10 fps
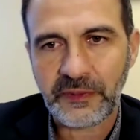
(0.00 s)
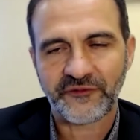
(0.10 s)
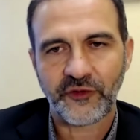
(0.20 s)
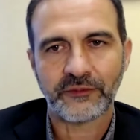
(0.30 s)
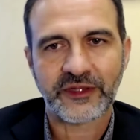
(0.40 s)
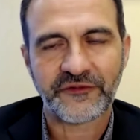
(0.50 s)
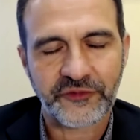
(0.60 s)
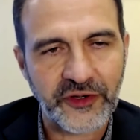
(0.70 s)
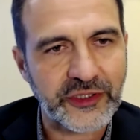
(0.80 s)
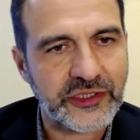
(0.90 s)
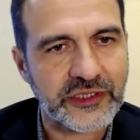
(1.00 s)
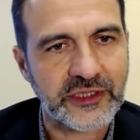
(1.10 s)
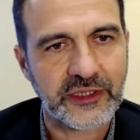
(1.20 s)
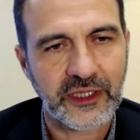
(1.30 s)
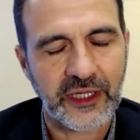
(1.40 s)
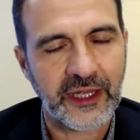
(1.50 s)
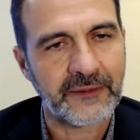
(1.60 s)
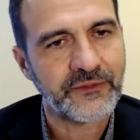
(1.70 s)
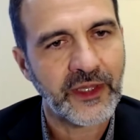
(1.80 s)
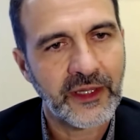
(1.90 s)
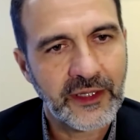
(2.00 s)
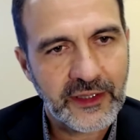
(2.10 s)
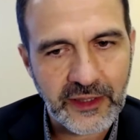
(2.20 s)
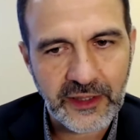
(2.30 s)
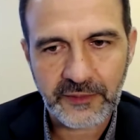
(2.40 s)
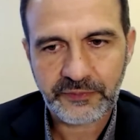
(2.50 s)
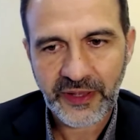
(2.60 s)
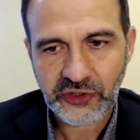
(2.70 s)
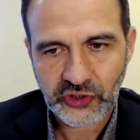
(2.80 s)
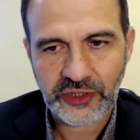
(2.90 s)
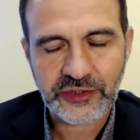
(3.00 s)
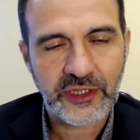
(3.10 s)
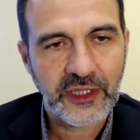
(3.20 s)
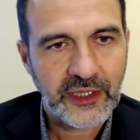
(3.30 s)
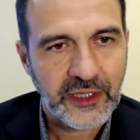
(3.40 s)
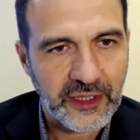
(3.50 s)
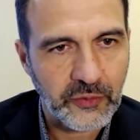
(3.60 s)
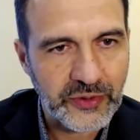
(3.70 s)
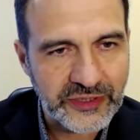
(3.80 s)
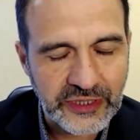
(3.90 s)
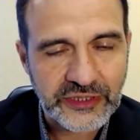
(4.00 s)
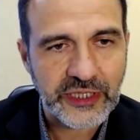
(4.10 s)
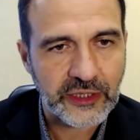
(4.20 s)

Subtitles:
performed the first patient with this